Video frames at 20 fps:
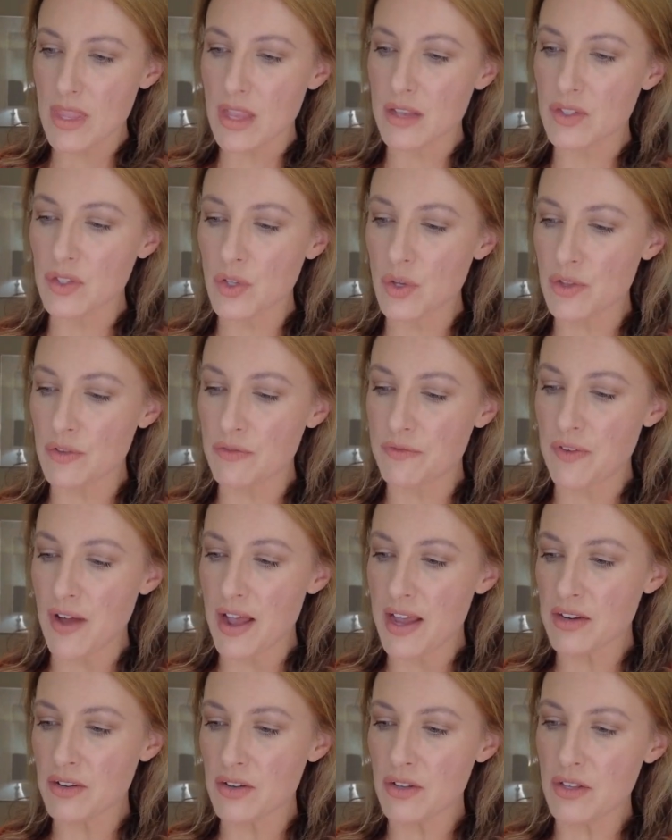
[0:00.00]

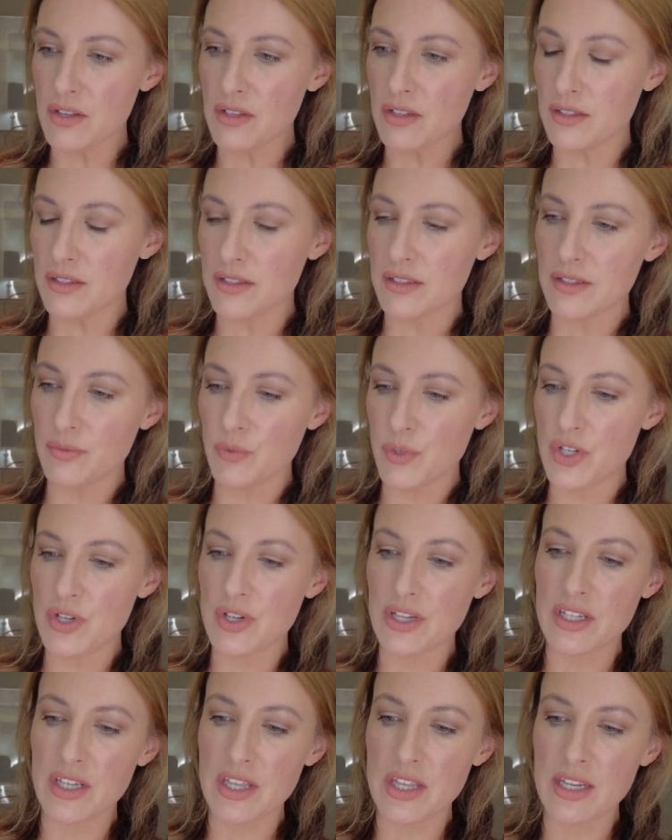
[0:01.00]
So when you
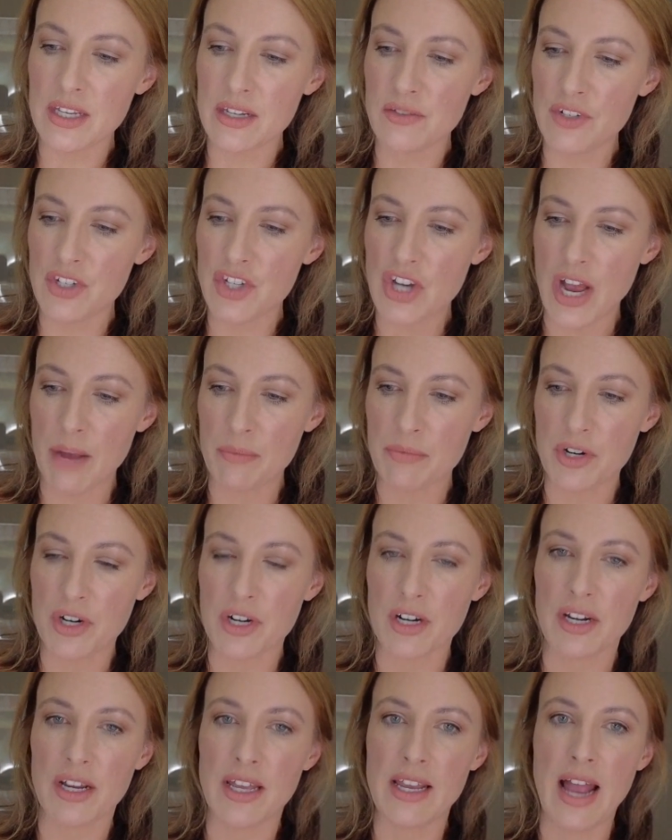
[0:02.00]
get to the end of a
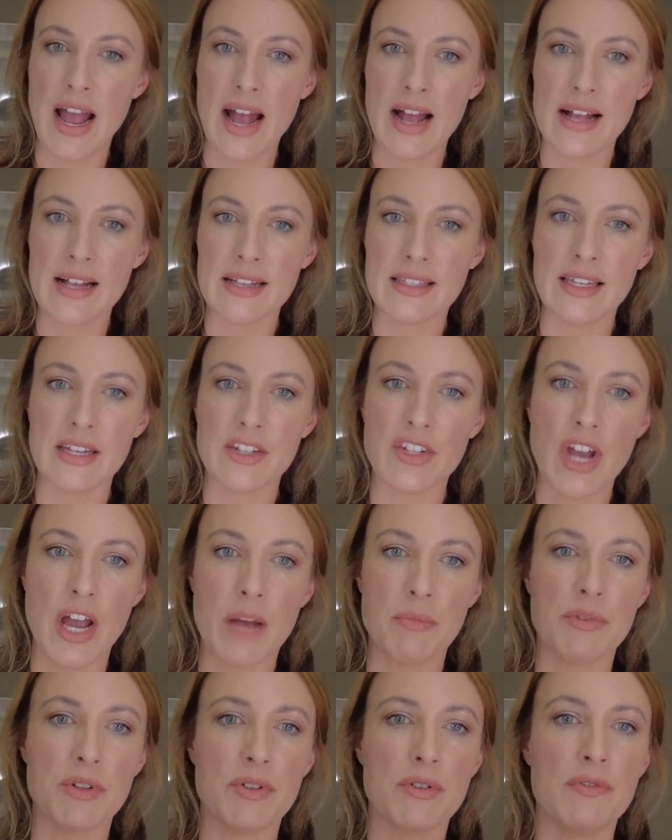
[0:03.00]
chapter, it has a
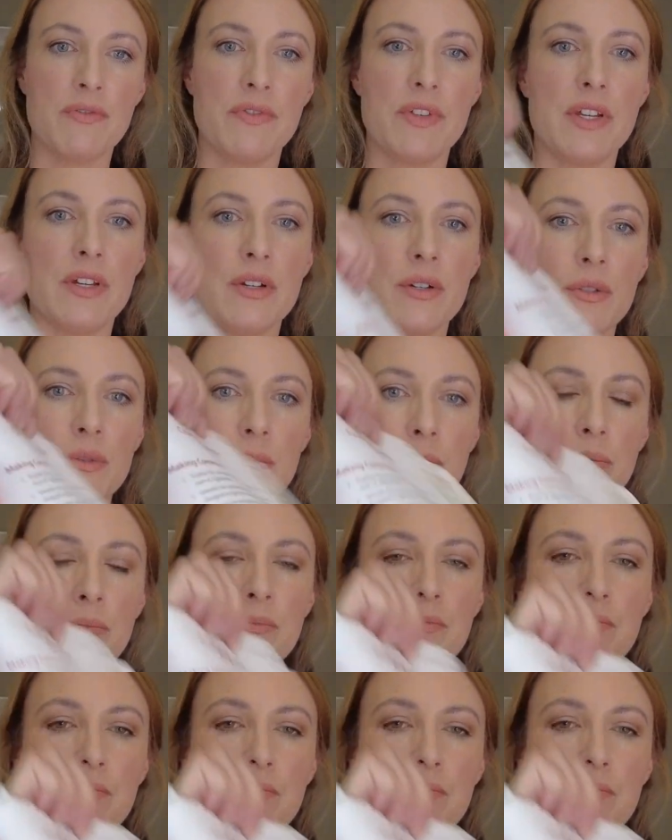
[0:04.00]
chapter review.